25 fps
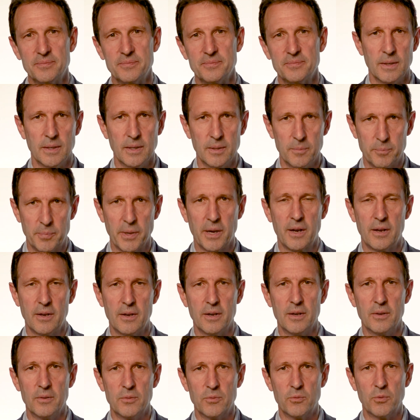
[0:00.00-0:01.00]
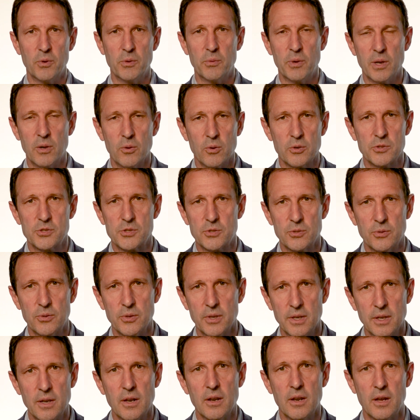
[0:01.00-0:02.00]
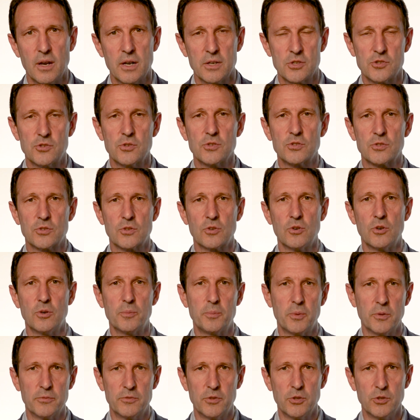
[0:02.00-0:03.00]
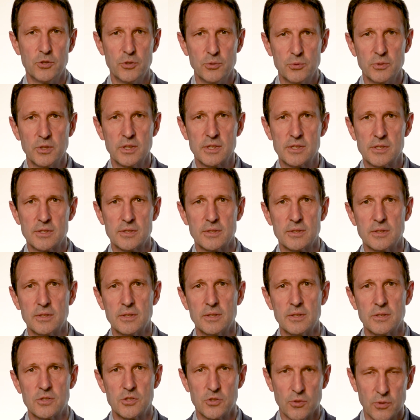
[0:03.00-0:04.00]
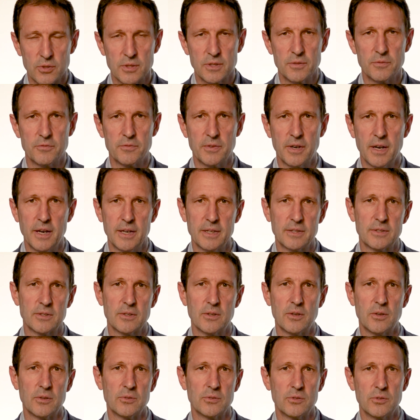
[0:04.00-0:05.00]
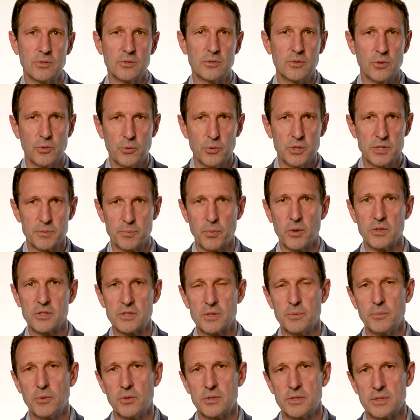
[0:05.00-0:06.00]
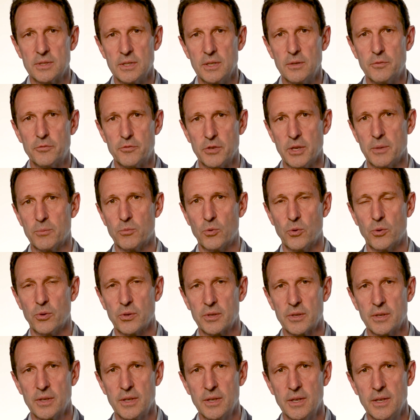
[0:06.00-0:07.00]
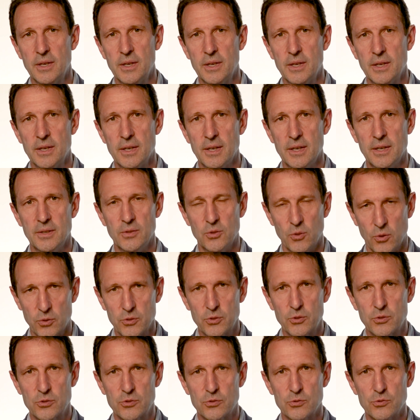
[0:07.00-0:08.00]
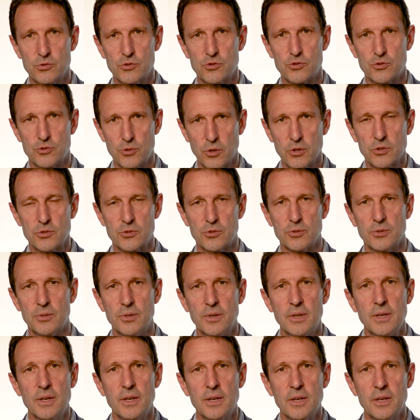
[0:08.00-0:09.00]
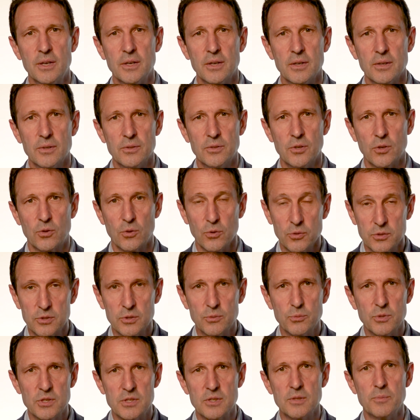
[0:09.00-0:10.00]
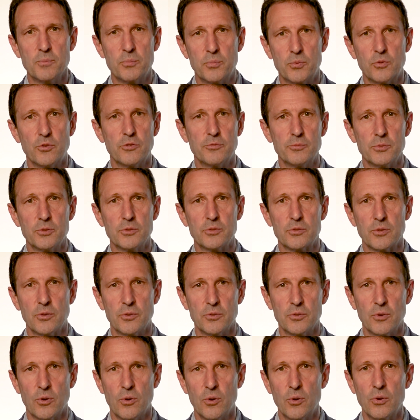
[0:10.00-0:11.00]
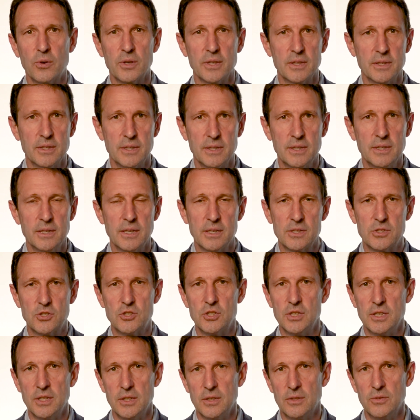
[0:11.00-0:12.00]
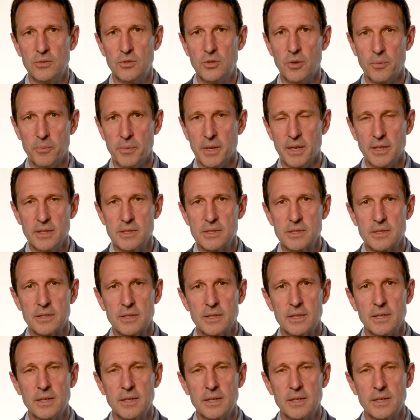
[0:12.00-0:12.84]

In parallel, we will also enlarge the scope of the units certified under the Responsible Steel Framework in order to structure the continuous improvement on all ESG domains